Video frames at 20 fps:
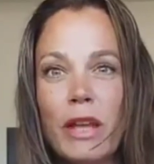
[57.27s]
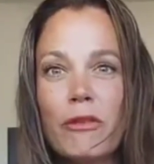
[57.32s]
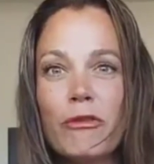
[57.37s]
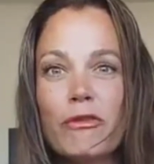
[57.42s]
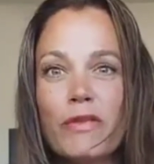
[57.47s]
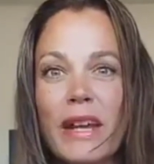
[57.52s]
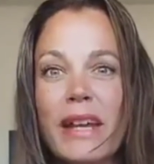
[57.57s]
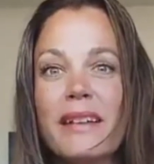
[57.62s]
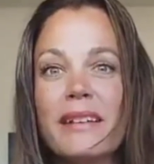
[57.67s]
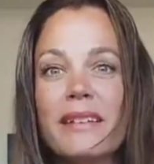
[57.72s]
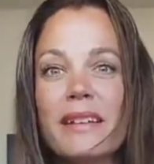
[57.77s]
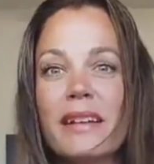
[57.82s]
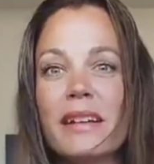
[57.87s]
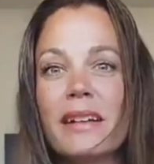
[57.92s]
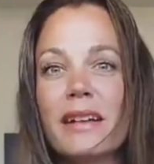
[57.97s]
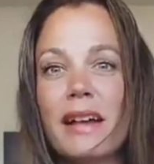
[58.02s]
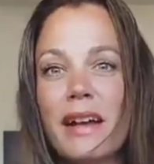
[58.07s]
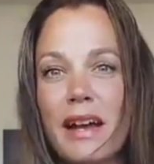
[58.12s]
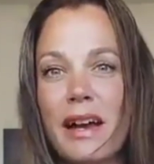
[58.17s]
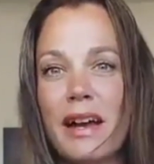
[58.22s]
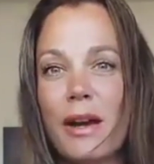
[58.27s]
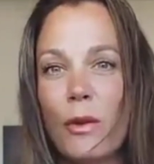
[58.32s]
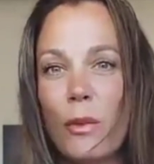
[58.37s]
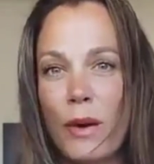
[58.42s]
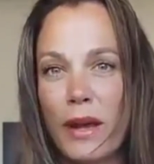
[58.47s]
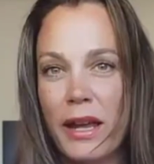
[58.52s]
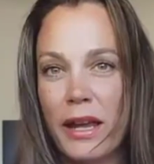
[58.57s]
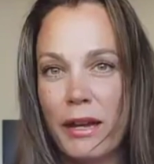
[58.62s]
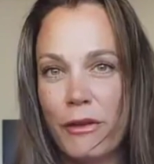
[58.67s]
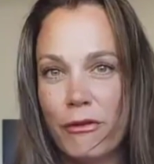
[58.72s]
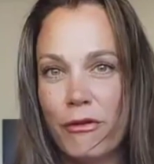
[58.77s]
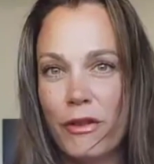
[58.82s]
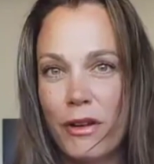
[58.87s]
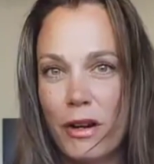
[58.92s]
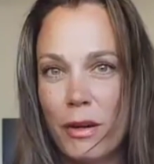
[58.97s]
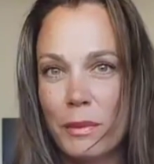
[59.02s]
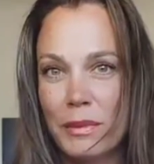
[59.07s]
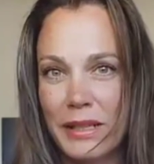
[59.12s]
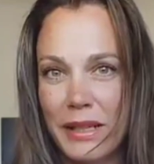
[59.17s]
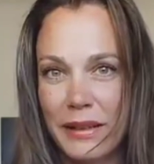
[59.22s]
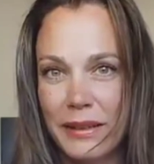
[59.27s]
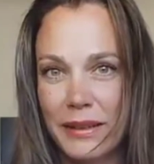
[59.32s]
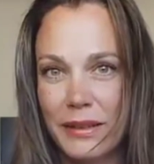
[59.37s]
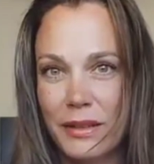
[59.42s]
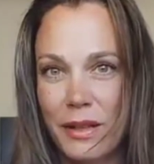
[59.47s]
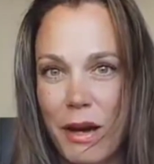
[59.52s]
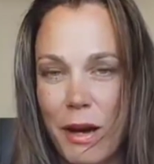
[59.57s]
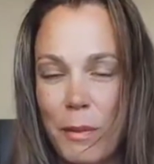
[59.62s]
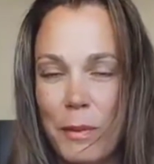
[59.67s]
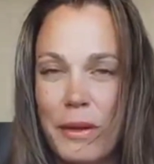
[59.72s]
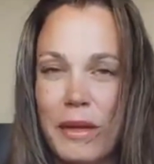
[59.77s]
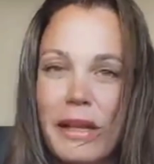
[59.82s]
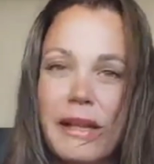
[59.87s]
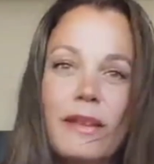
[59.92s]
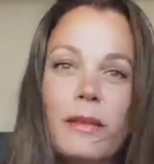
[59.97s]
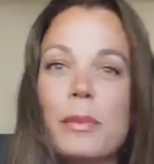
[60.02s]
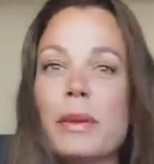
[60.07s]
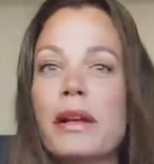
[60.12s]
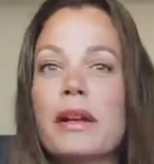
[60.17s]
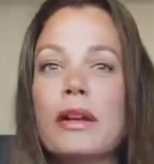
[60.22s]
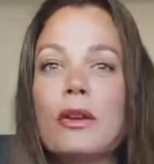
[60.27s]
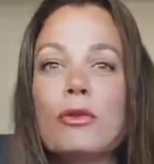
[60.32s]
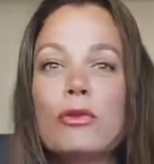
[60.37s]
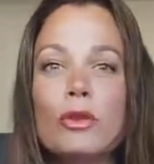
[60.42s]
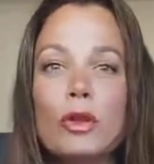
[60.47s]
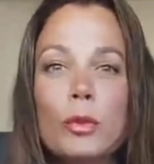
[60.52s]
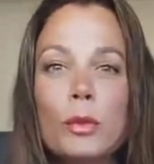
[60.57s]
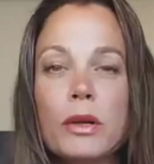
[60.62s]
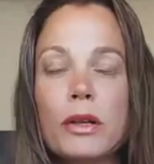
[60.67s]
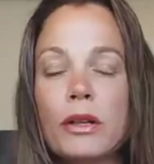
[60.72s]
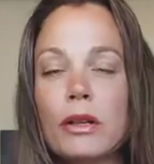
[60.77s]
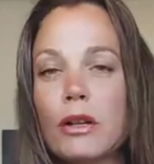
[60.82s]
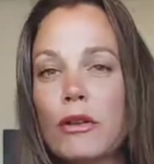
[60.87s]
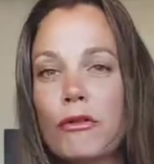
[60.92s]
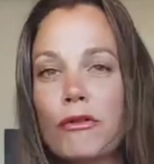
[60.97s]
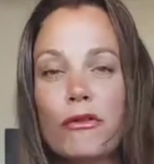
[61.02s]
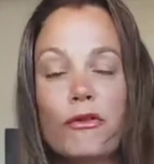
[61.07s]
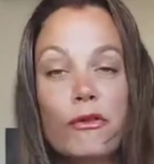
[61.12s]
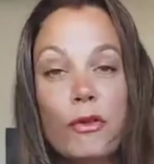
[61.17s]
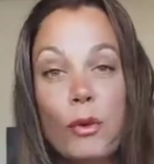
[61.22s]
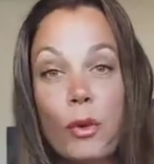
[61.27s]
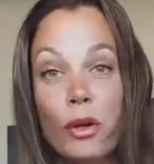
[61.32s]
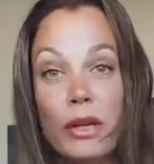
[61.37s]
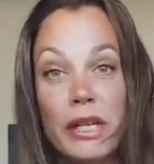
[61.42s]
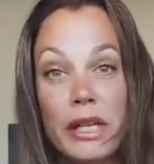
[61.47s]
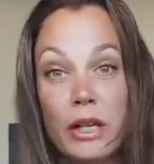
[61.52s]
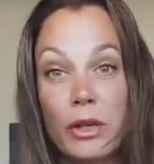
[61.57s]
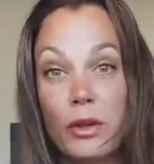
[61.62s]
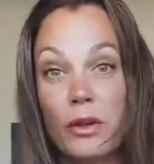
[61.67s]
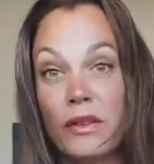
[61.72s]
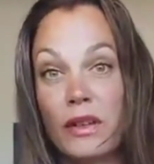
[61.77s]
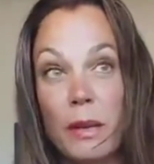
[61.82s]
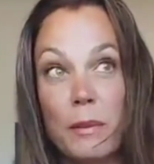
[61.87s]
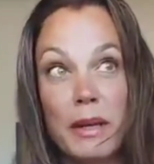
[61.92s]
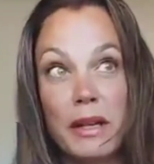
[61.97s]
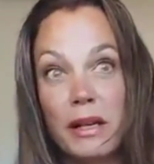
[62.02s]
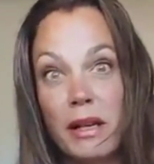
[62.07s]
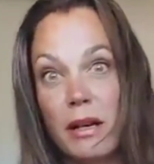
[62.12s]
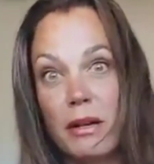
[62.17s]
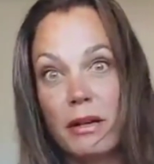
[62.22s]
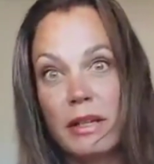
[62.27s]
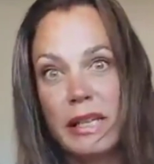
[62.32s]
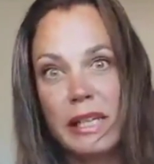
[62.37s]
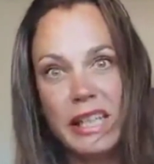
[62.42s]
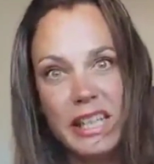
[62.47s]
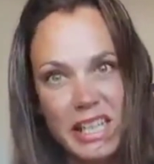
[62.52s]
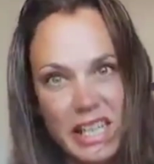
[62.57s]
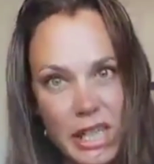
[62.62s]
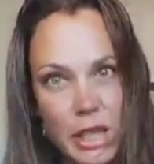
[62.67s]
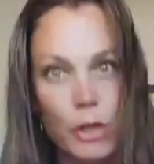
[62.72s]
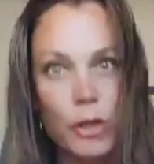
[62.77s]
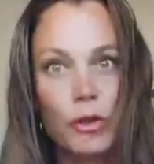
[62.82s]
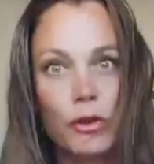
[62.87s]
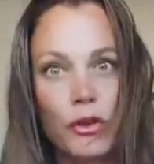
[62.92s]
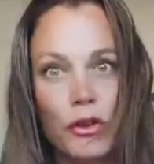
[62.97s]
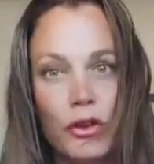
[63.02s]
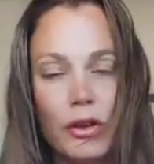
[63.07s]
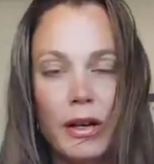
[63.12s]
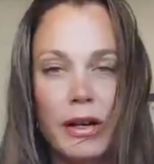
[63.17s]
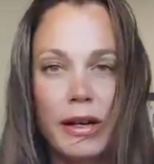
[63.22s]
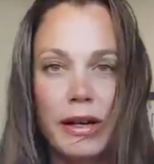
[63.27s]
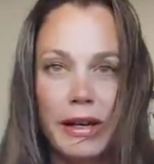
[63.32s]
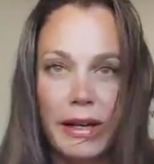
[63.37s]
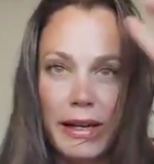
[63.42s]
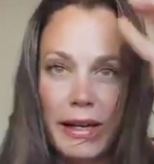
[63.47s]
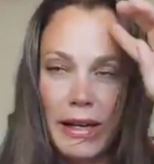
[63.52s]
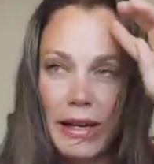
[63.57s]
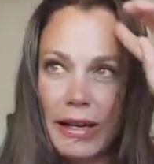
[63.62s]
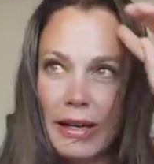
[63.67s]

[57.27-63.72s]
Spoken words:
phasing away from desktop. It's been a rumor for years. I mean, years. Our